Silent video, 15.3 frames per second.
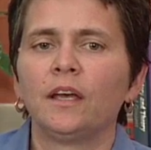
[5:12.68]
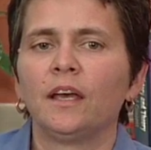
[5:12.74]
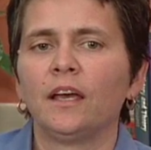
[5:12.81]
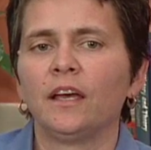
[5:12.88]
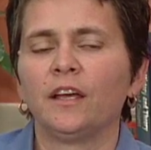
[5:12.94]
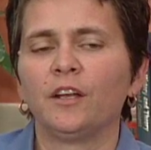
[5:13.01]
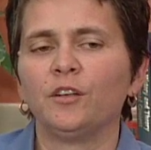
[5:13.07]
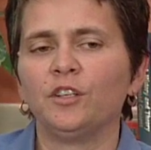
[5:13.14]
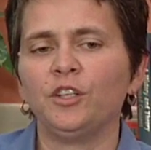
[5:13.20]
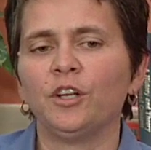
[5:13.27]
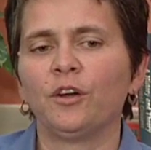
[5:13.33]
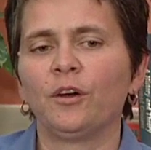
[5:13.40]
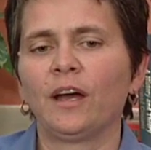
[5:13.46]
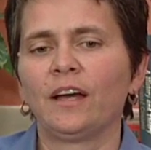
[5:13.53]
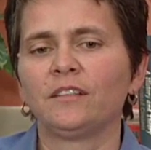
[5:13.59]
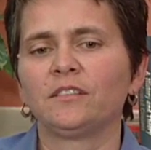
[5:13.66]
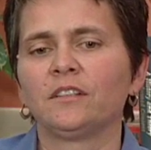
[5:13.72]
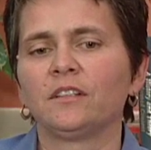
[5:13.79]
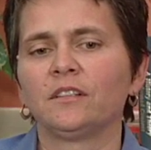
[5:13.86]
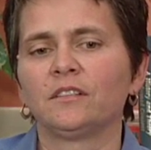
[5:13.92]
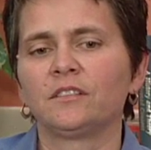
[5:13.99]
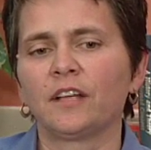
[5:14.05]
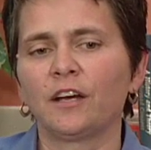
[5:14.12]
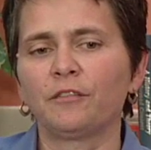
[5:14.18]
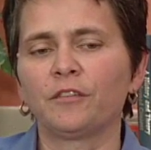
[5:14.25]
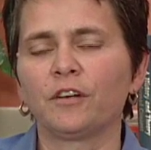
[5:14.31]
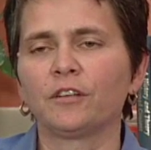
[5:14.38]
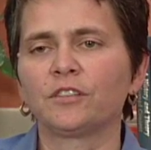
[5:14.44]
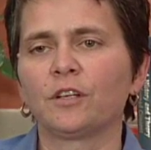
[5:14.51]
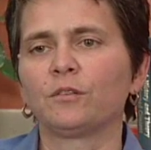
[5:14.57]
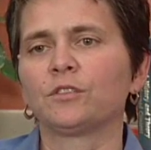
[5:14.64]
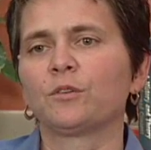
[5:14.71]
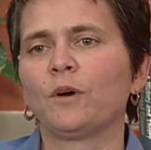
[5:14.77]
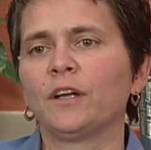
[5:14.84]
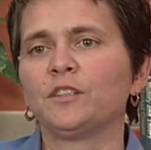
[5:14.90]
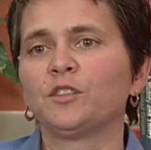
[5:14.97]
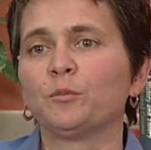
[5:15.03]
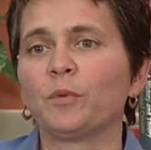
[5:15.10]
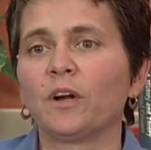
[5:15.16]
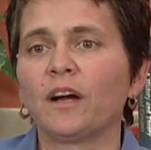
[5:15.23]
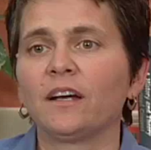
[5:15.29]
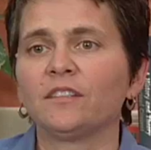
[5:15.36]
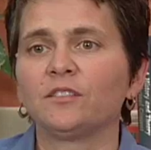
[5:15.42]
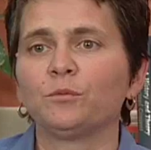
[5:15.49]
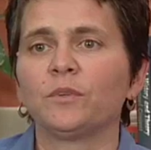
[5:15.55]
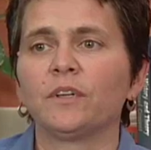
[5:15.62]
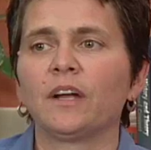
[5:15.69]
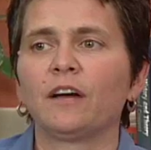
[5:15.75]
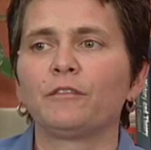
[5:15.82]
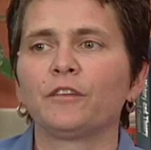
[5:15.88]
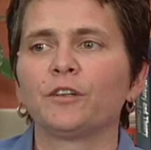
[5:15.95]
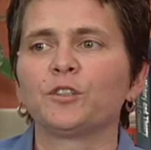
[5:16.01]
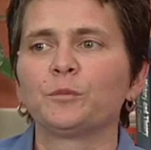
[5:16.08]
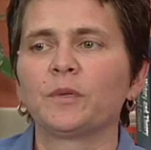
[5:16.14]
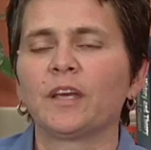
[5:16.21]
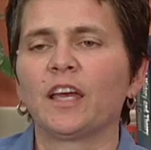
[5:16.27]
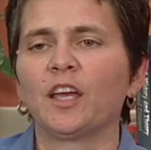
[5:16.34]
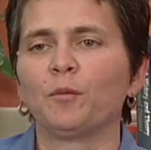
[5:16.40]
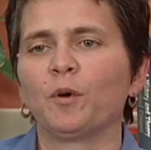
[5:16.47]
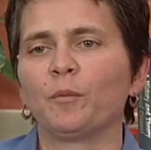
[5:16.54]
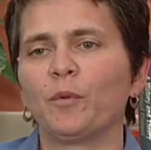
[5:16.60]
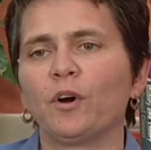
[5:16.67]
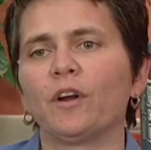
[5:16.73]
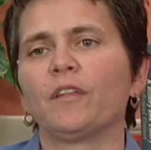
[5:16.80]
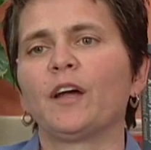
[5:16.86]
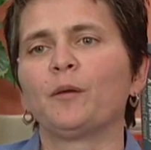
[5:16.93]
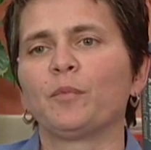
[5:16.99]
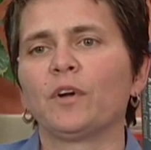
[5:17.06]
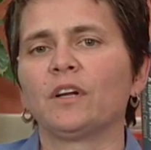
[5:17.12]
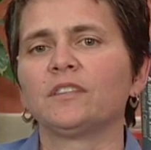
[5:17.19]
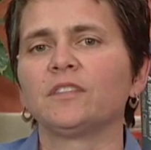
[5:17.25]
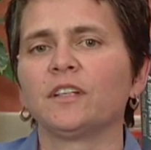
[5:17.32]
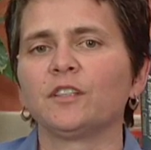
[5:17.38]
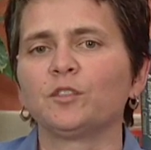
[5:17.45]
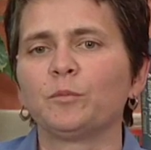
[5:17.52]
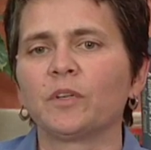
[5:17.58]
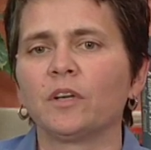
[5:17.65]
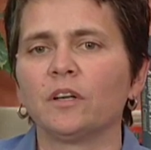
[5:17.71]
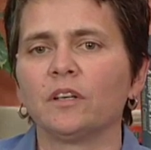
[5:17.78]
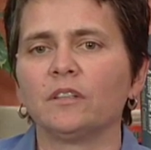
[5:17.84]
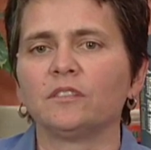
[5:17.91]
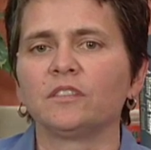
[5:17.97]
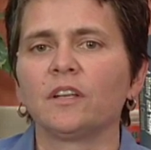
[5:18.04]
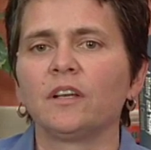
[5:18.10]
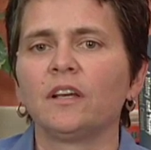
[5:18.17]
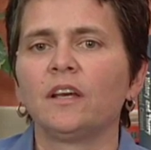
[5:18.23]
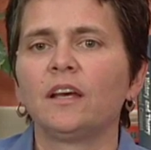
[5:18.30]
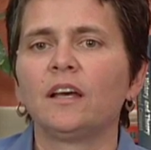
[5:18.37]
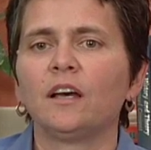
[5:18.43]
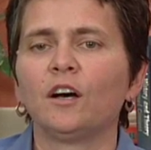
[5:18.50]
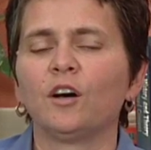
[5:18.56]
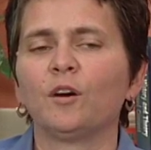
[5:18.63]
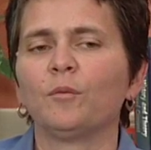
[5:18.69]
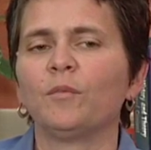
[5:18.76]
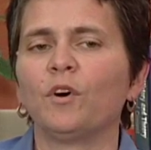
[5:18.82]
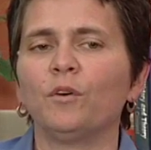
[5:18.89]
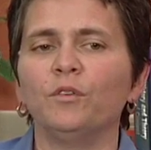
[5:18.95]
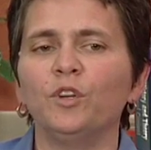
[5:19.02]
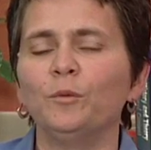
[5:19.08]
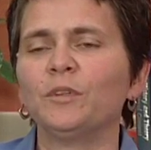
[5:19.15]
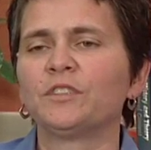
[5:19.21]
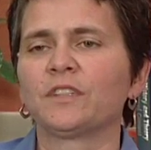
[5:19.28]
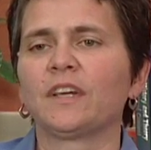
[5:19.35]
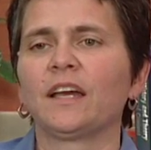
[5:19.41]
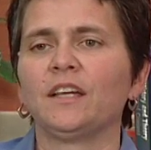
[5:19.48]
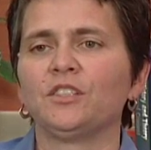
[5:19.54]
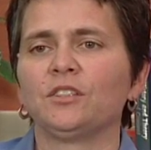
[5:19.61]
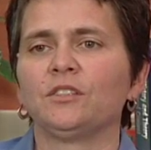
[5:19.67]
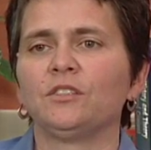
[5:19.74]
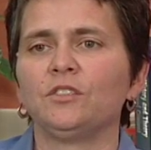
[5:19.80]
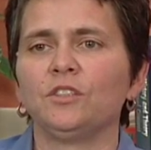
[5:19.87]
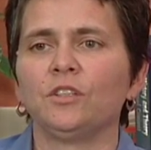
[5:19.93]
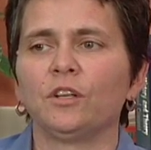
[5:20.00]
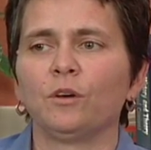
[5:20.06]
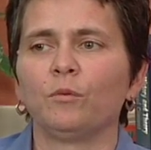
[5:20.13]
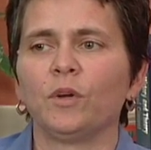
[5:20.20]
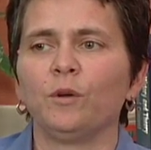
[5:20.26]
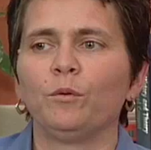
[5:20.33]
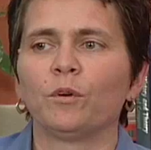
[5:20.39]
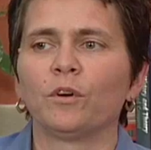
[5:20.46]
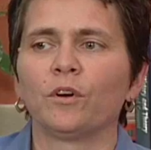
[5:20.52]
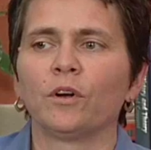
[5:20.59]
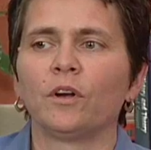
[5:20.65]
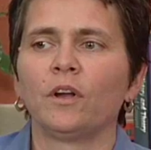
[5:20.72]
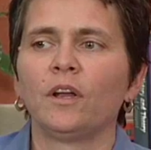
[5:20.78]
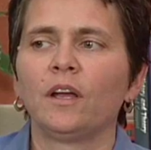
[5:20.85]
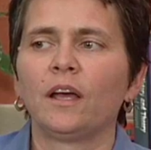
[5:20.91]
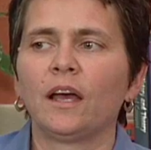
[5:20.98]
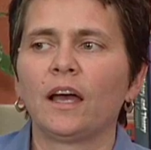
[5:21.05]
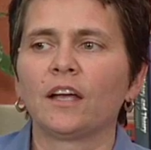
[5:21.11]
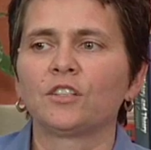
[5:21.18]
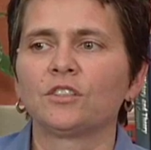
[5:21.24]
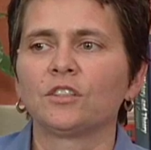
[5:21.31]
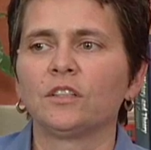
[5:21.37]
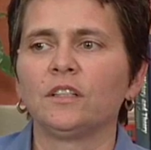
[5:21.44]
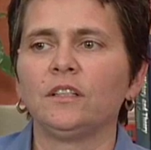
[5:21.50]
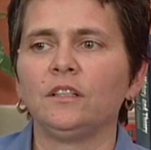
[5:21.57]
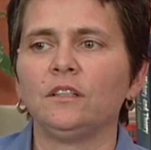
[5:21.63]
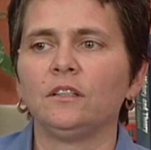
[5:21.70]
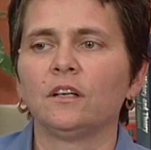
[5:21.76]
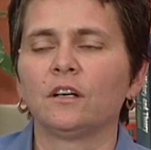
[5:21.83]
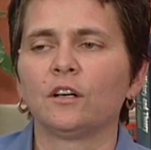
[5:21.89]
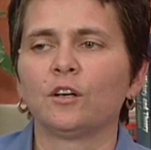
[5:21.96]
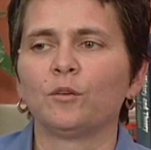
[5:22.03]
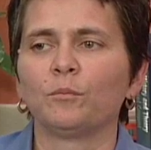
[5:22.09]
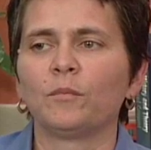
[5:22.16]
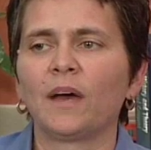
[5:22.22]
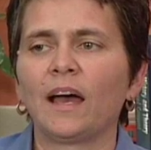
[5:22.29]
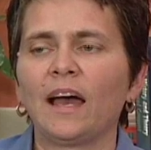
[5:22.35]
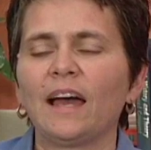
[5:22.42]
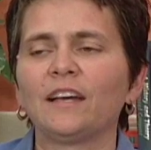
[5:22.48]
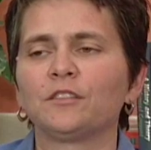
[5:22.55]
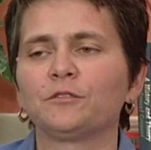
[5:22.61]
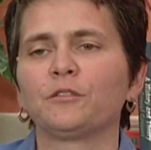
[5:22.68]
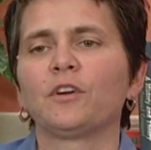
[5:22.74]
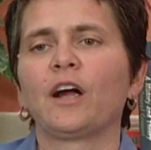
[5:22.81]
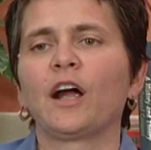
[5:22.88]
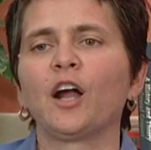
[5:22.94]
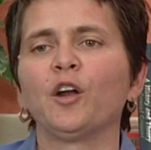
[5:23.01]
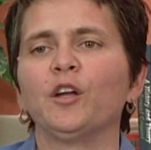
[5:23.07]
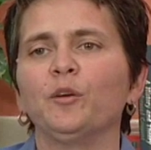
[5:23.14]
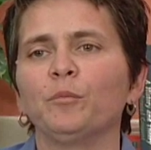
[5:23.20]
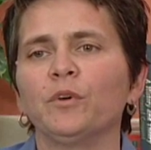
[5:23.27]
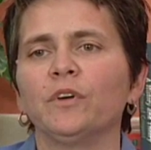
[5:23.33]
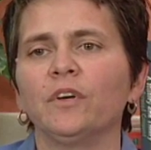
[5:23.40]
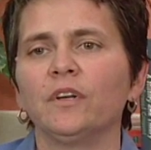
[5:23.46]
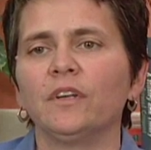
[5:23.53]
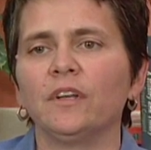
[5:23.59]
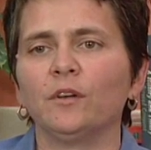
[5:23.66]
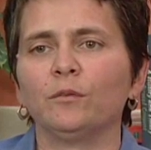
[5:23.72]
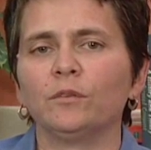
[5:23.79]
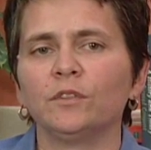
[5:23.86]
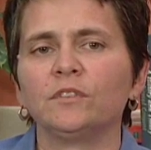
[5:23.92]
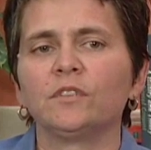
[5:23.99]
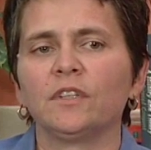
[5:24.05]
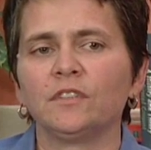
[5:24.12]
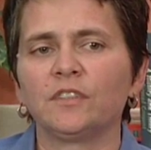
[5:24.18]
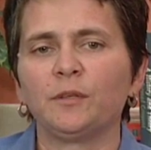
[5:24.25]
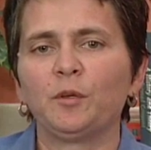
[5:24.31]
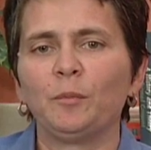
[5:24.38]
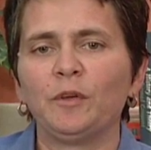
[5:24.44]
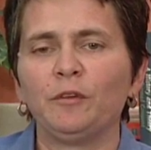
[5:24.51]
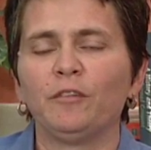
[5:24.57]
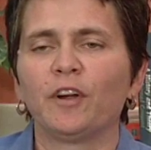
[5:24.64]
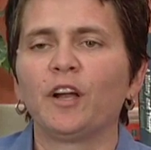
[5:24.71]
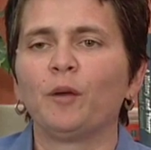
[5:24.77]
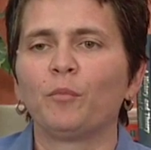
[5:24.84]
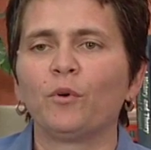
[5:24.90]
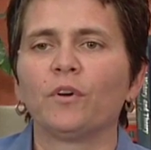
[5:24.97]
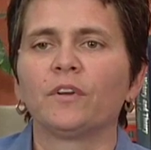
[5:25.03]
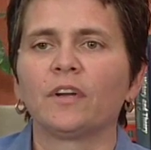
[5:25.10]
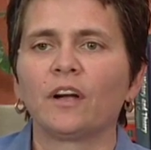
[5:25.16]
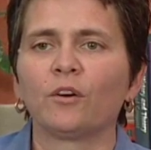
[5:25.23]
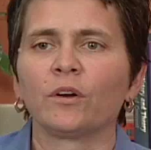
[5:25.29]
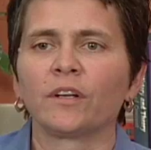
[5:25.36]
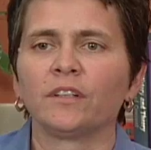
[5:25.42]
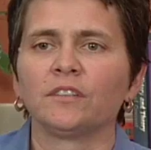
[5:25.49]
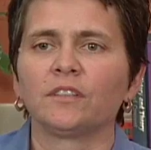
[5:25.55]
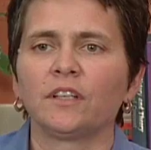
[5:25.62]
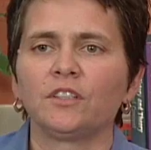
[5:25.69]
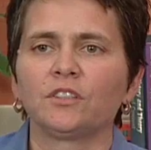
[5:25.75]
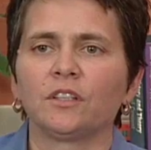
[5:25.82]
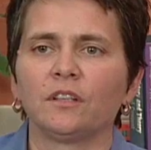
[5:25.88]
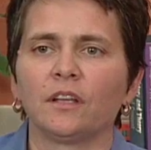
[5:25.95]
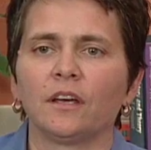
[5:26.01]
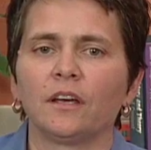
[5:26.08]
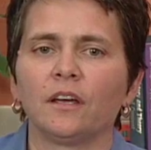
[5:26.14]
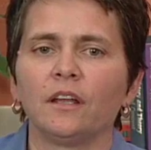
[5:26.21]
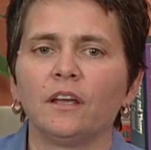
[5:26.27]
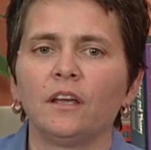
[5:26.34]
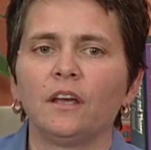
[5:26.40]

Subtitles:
And you know, as a staff nurse, I was quite surprised when I first became a part of that process because on numerous occasions, you know, we were actually asked for our input, and it seemed to be very important to our organization that